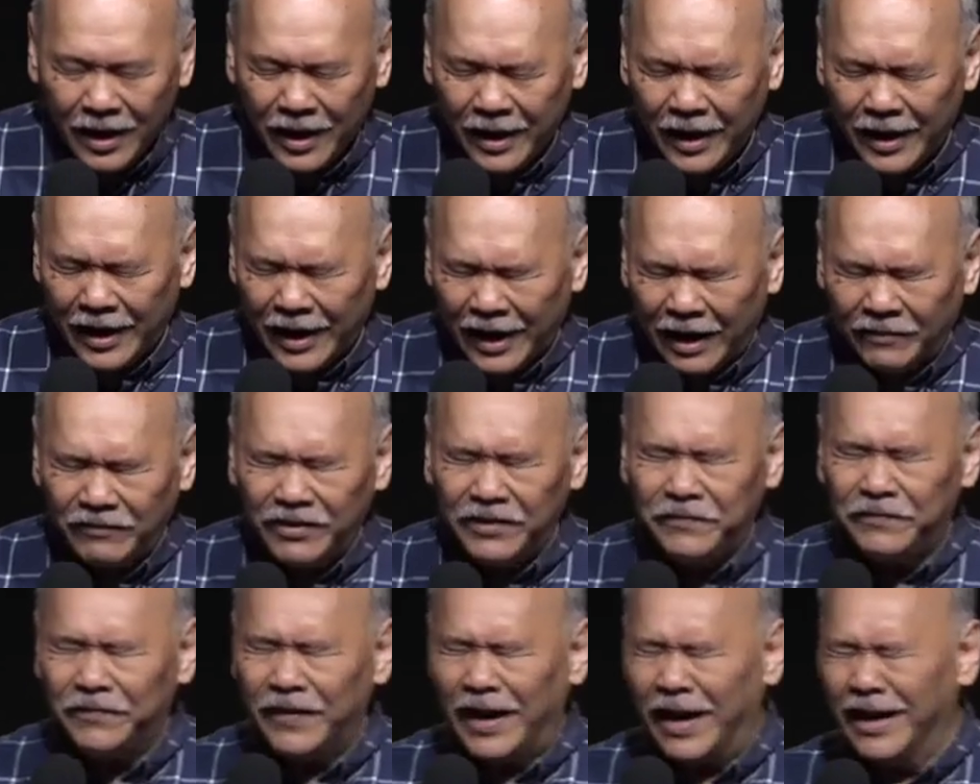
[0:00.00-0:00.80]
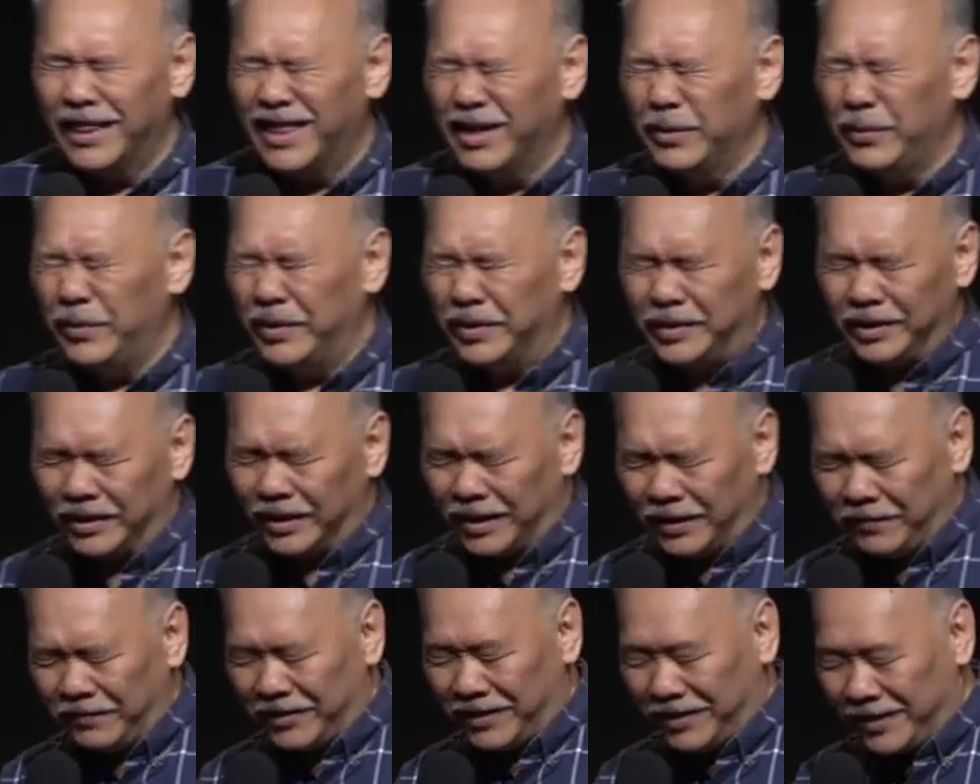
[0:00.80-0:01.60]
Heavenly Father, we want to
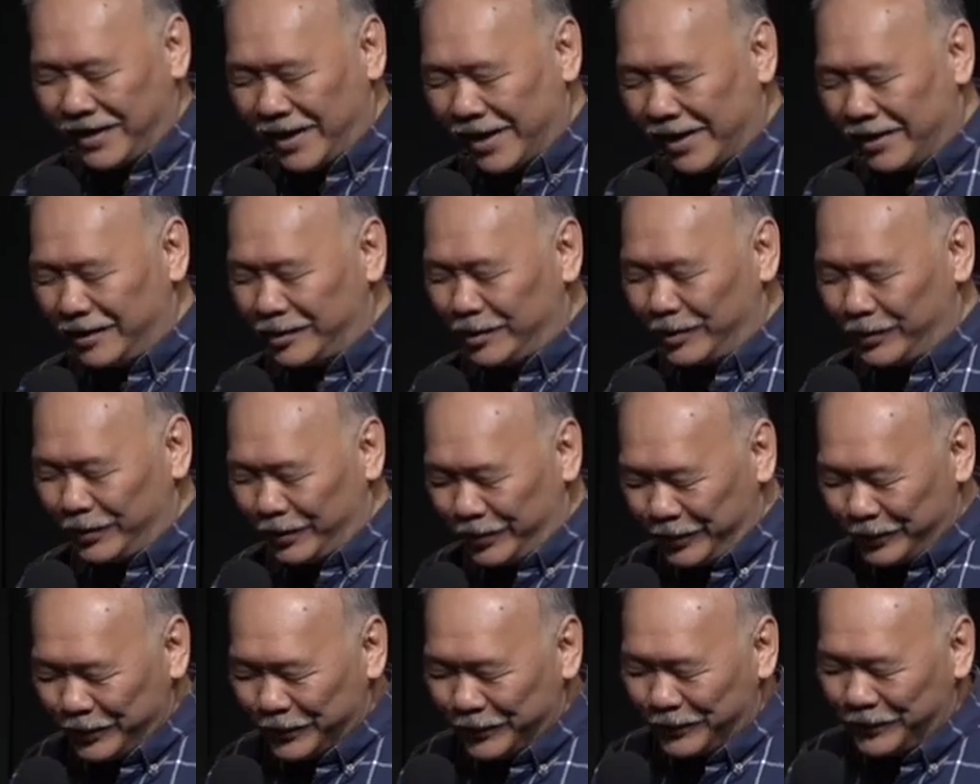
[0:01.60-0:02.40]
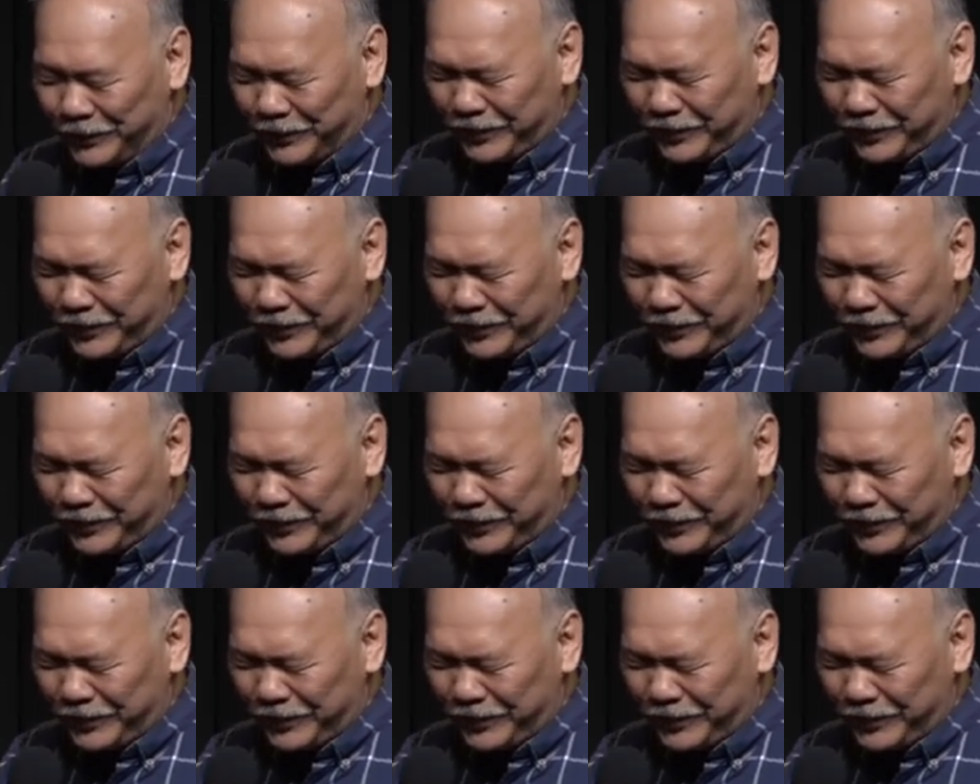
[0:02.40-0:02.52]
give thanks to you.